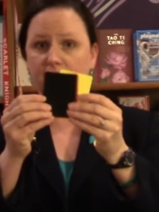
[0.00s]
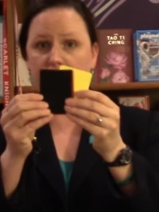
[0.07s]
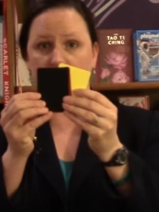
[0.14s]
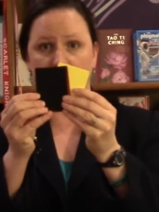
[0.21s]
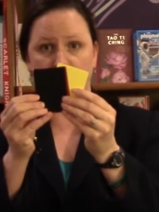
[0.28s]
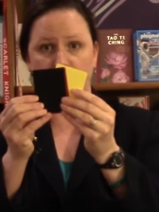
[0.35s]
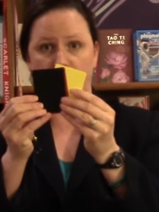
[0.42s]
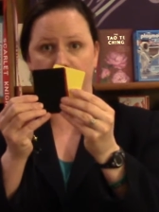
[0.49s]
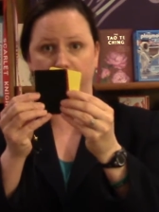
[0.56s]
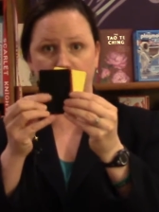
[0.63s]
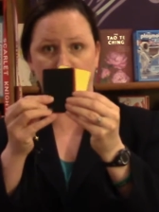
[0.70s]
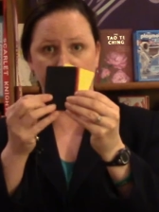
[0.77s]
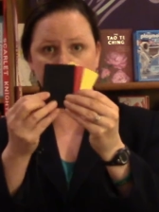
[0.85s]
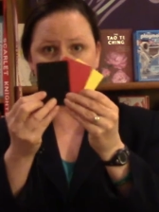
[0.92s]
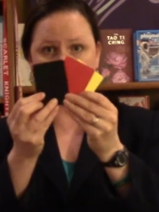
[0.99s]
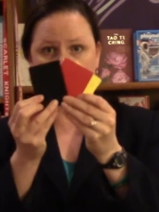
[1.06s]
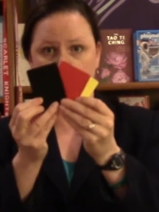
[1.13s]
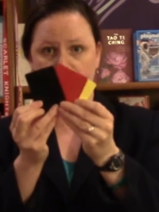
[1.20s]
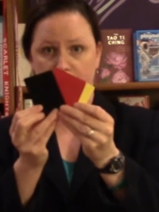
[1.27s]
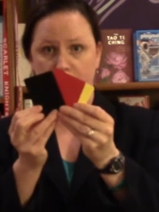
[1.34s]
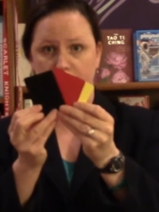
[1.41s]
yellow, red, right? Can
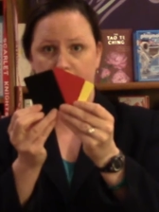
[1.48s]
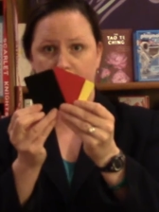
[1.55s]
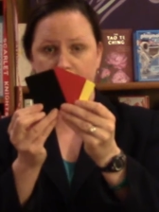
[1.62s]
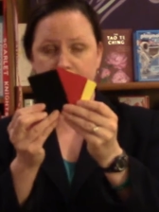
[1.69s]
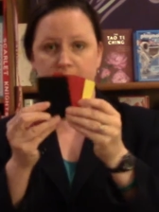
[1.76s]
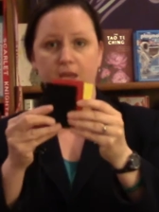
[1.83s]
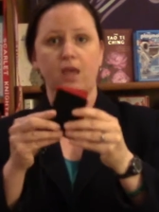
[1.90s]
you see that?